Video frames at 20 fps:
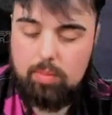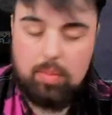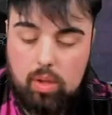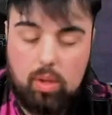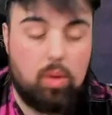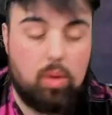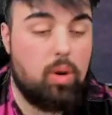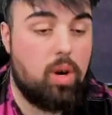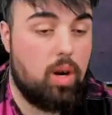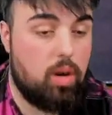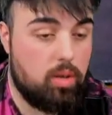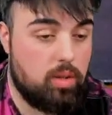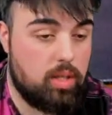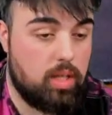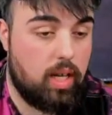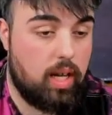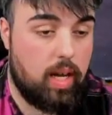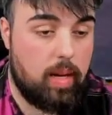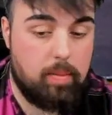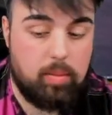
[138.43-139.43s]
but there are
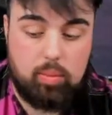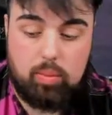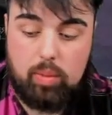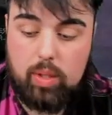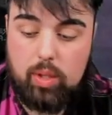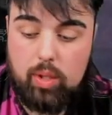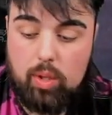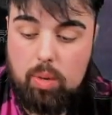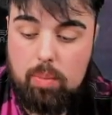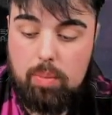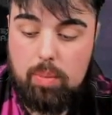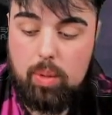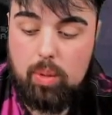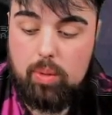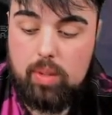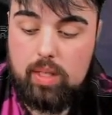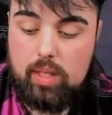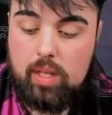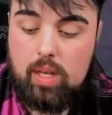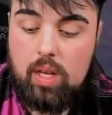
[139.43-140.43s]
times when your
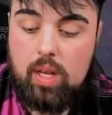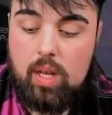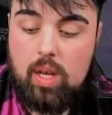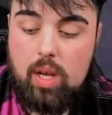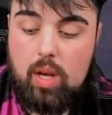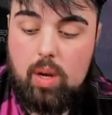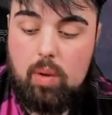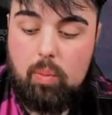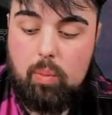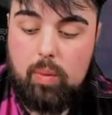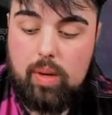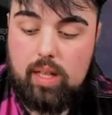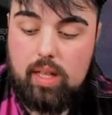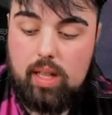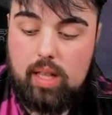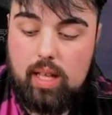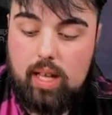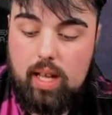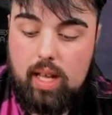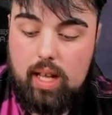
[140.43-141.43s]
opponent
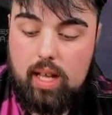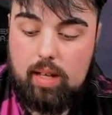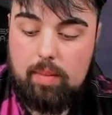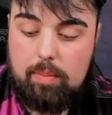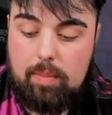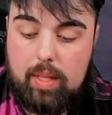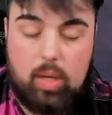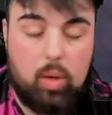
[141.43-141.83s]
will uh, be